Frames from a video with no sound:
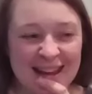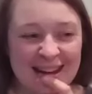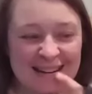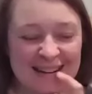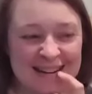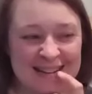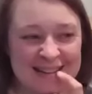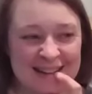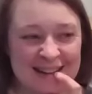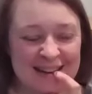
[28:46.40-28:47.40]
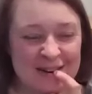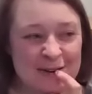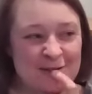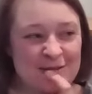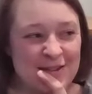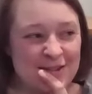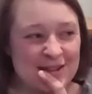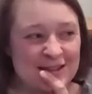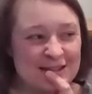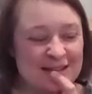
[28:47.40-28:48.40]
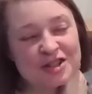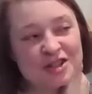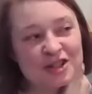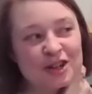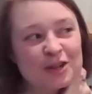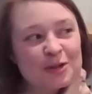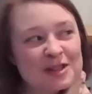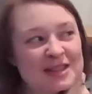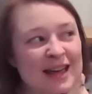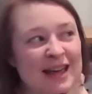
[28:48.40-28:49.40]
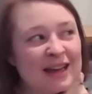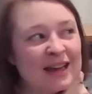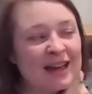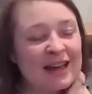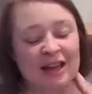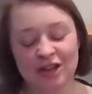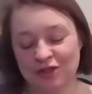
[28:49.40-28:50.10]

And it said her favorite dessert was like a